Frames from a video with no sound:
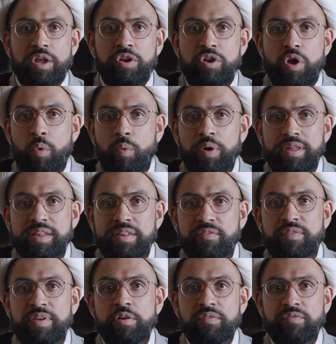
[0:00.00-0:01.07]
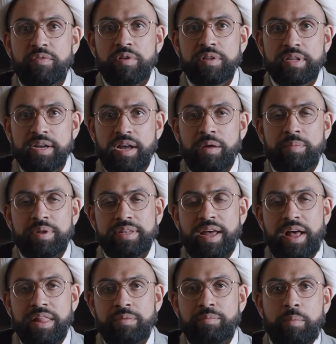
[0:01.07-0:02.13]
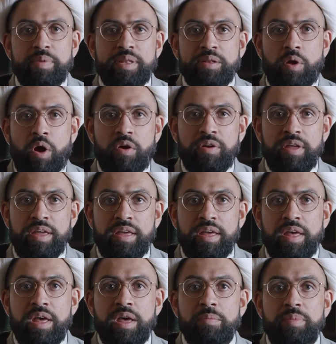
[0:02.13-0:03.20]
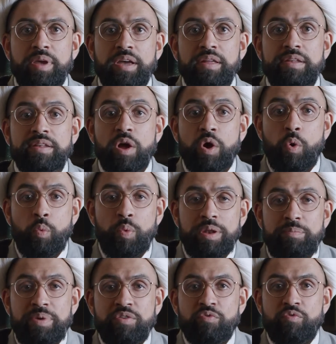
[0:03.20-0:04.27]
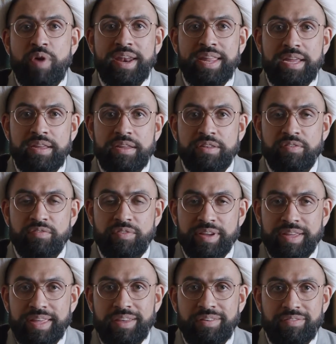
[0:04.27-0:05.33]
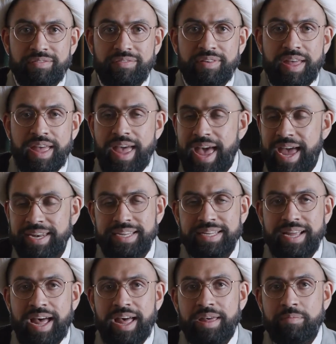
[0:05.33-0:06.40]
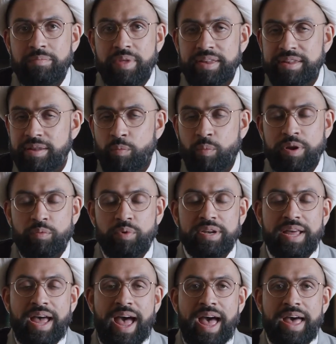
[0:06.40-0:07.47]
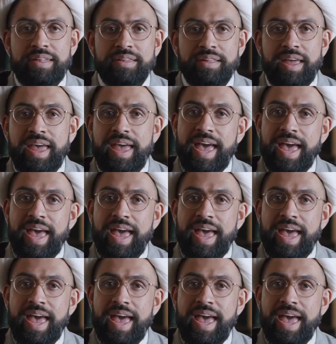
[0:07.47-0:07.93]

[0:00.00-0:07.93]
no one is fearful to come and tell them, I'm sorry, because we'd be ready to forgive any time that someone were to ask.